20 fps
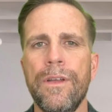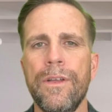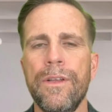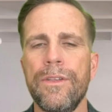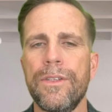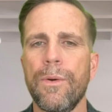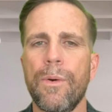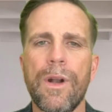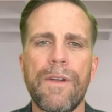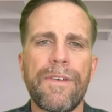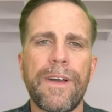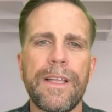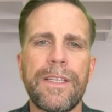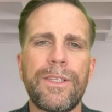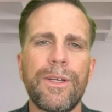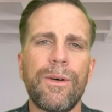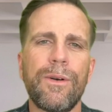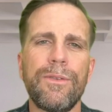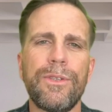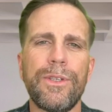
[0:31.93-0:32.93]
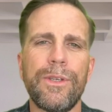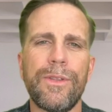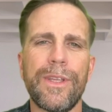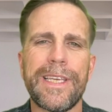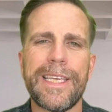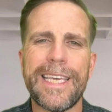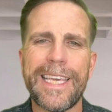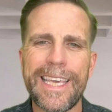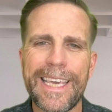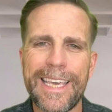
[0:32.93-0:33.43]
So what if I told you the
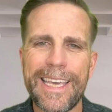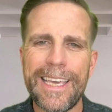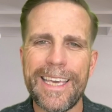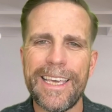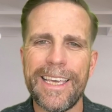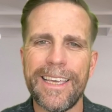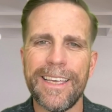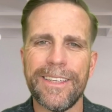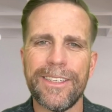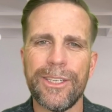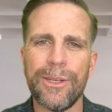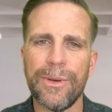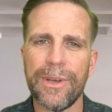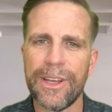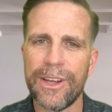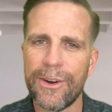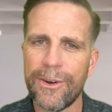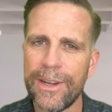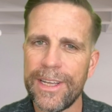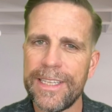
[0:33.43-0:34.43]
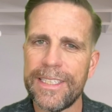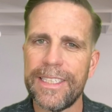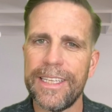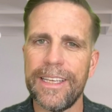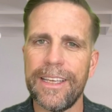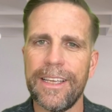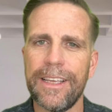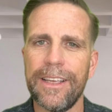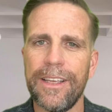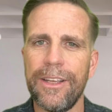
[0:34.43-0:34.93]
key to
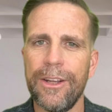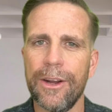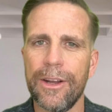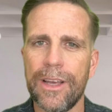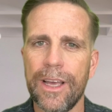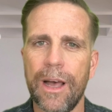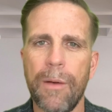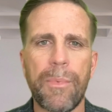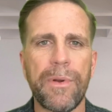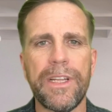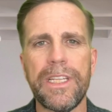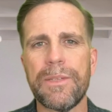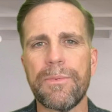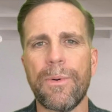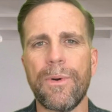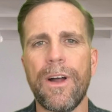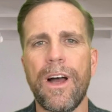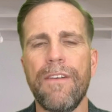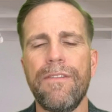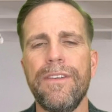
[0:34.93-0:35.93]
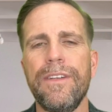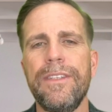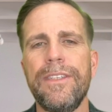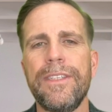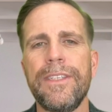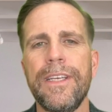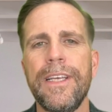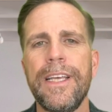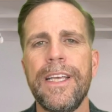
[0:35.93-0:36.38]
increasing your company's profits